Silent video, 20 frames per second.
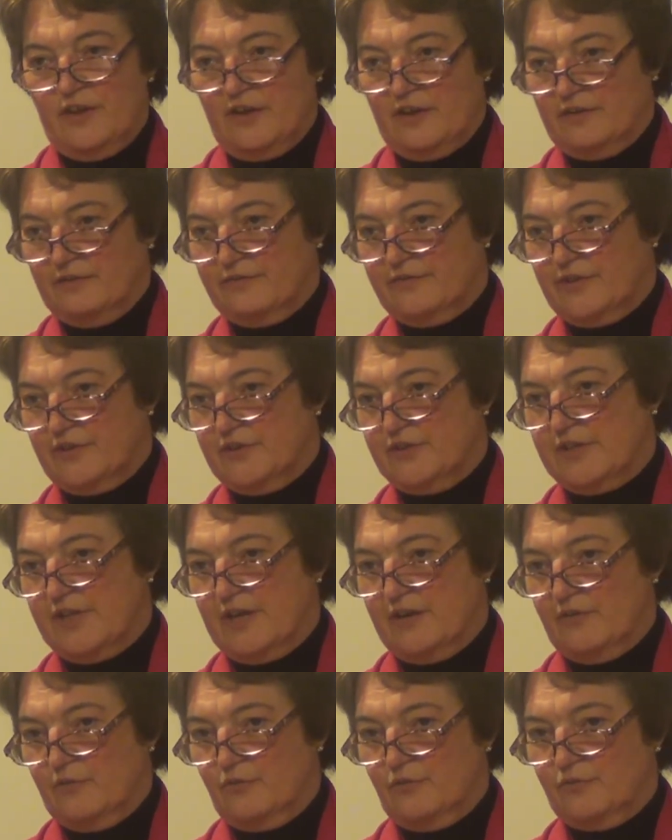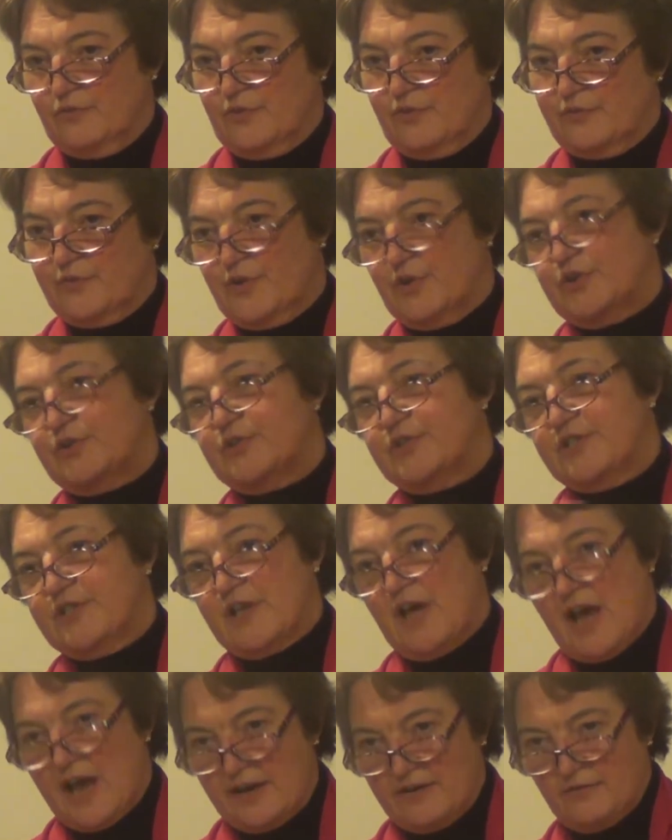the first
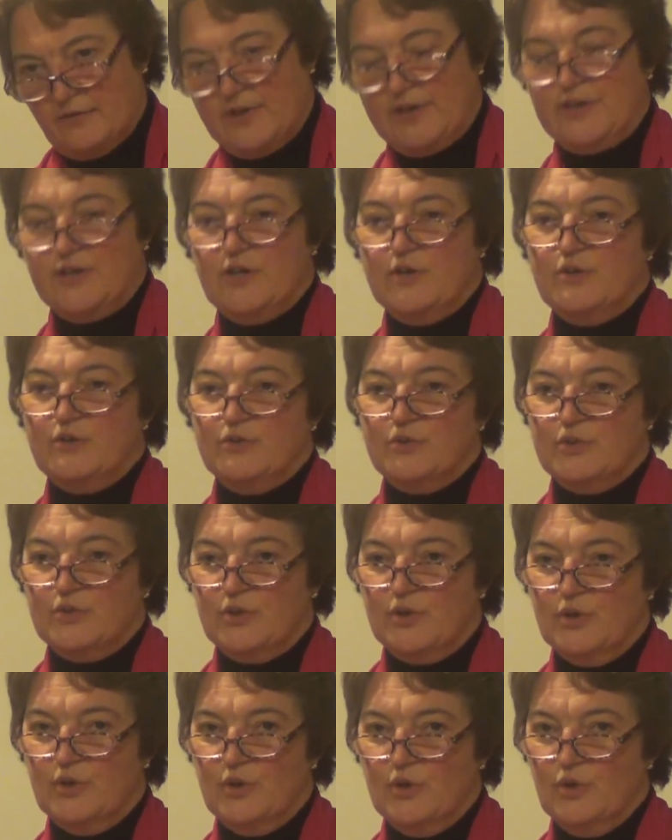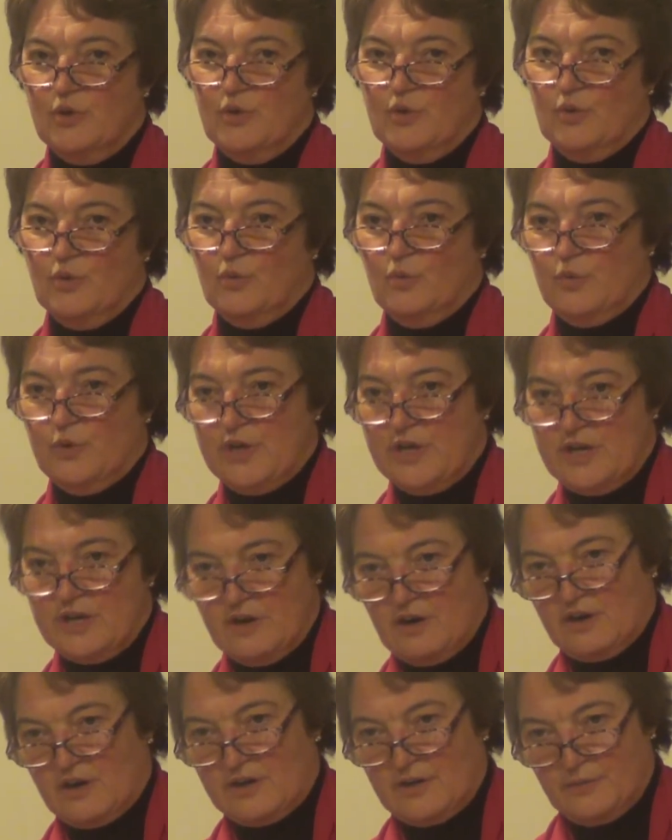side of windows,
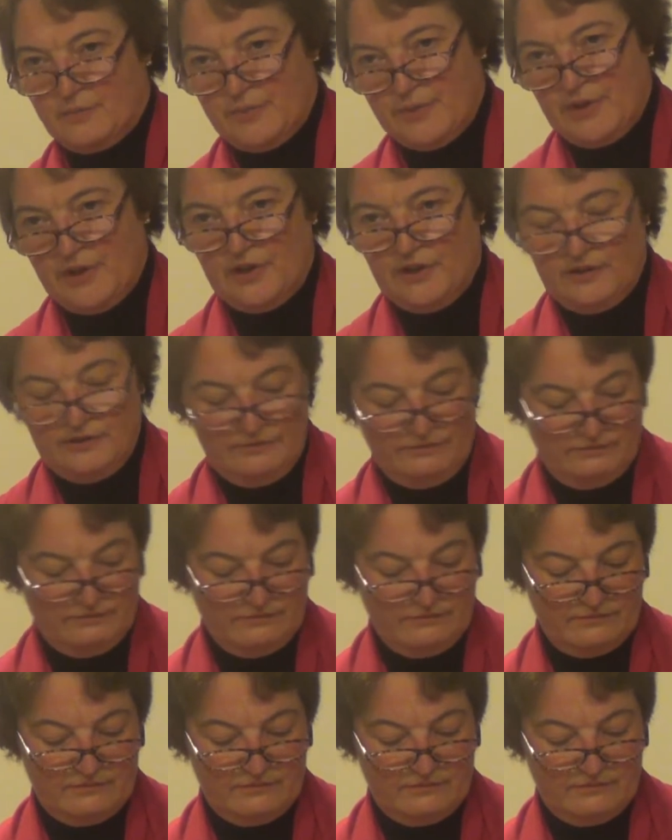we are going to bill